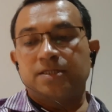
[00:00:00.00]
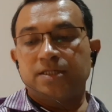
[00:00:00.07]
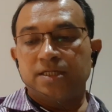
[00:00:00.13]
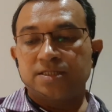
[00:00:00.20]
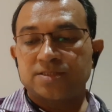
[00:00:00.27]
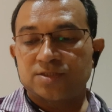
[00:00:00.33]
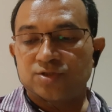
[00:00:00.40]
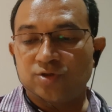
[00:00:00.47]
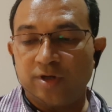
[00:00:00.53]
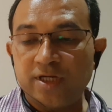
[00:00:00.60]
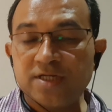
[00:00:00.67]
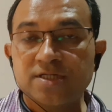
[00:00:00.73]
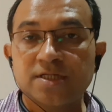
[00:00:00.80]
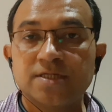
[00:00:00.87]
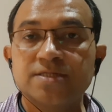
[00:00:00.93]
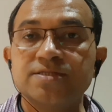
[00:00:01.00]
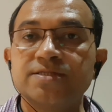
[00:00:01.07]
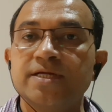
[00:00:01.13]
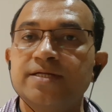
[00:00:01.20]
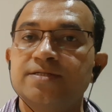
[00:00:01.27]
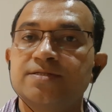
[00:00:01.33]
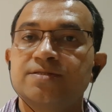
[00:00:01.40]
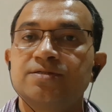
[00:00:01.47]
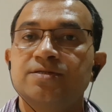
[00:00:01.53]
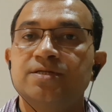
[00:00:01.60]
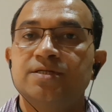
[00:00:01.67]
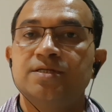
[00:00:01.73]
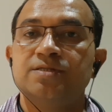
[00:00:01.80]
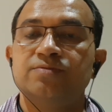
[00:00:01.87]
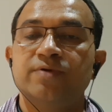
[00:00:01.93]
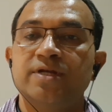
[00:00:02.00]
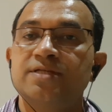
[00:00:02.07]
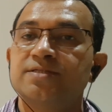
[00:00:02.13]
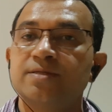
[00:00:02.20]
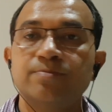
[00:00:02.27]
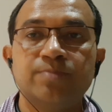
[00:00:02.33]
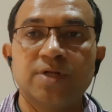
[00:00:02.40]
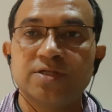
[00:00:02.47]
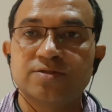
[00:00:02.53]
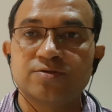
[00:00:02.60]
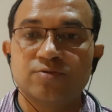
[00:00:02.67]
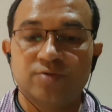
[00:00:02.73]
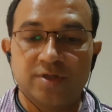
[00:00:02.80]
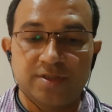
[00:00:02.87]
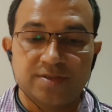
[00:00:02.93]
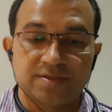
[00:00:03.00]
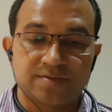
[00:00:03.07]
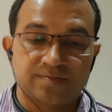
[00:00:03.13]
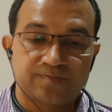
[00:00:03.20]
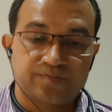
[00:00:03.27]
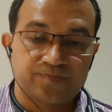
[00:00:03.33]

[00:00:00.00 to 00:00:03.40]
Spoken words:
disjoint sets. It is very simple, students.